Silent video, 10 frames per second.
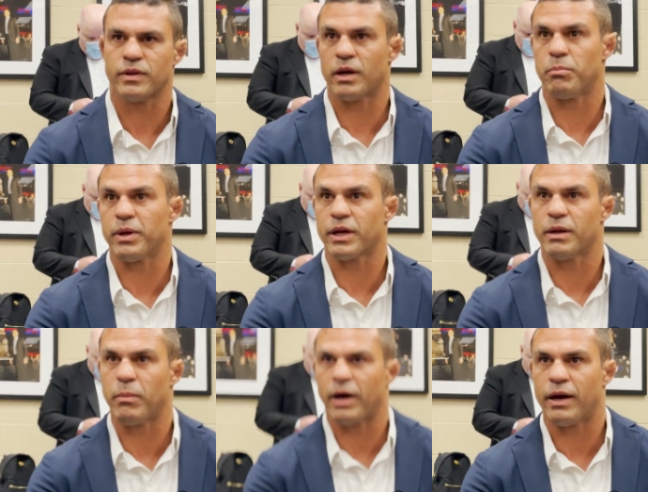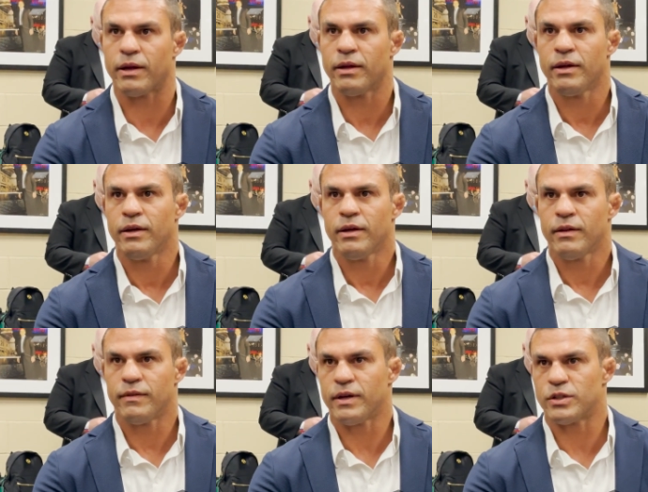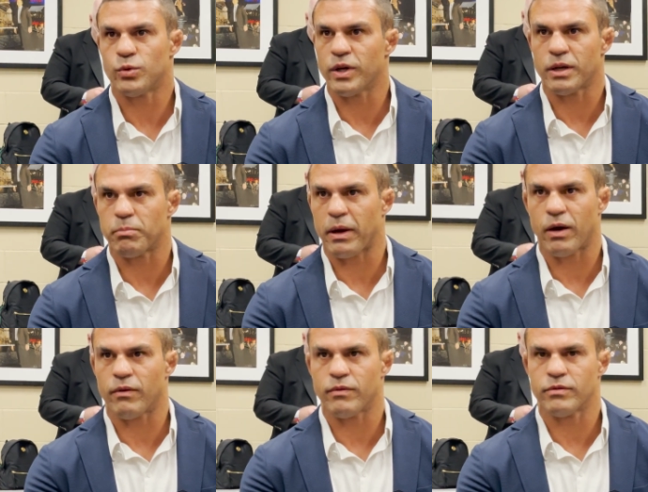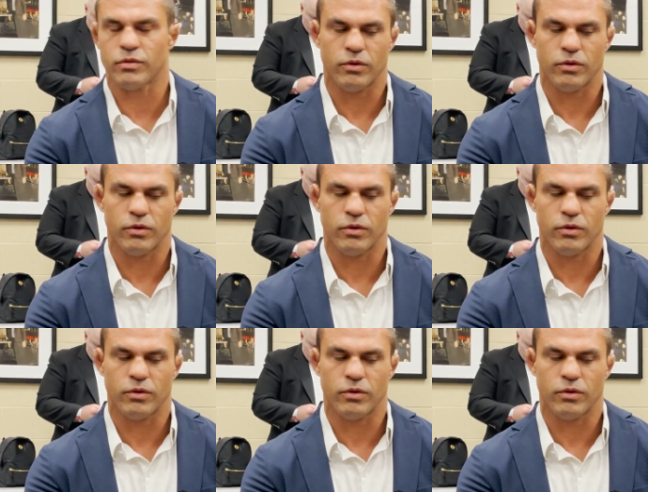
They're bigger than mine. They're 300 pounds.